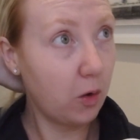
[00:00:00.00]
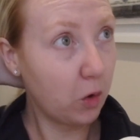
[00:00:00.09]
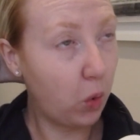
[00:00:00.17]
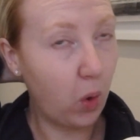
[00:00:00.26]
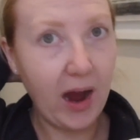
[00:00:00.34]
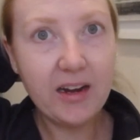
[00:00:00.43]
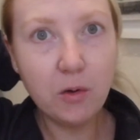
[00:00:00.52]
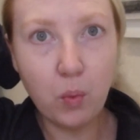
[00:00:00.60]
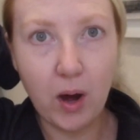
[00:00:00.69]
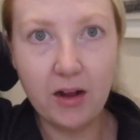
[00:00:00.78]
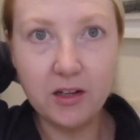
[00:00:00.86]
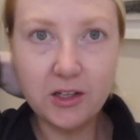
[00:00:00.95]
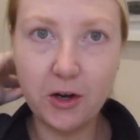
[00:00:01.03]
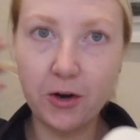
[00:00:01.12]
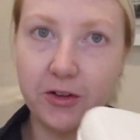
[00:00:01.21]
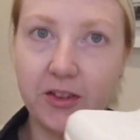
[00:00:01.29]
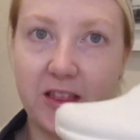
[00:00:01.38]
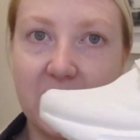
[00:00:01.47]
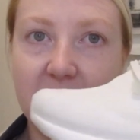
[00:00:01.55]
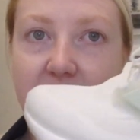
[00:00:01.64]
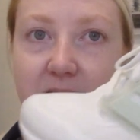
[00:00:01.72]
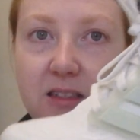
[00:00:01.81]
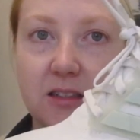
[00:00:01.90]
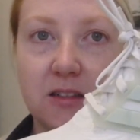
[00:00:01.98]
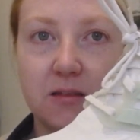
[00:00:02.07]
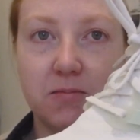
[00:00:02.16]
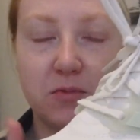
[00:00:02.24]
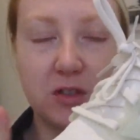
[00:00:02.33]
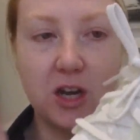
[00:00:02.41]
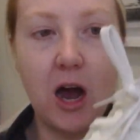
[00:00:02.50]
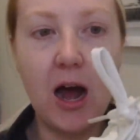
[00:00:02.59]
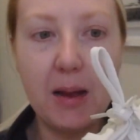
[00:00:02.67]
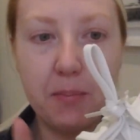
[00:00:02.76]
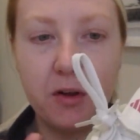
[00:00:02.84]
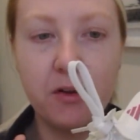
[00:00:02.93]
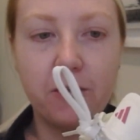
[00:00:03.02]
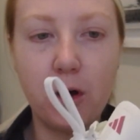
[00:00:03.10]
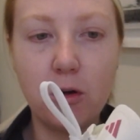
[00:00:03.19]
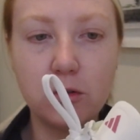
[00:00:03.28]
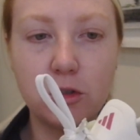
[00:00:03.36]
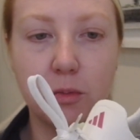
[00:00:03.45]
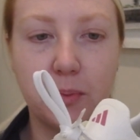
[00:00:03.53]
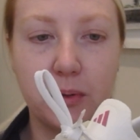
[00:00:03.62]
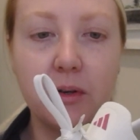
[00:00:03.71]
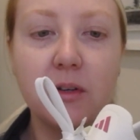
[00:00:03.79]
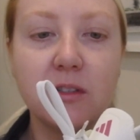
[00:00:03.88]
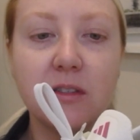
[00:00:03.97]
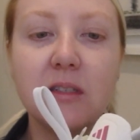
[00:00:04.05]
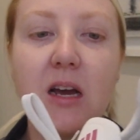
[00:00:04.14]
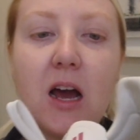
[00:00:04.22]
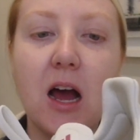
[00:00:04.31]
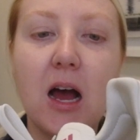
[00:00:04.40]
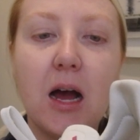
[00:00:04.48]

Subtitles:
quite a while ago this type of UltraBoost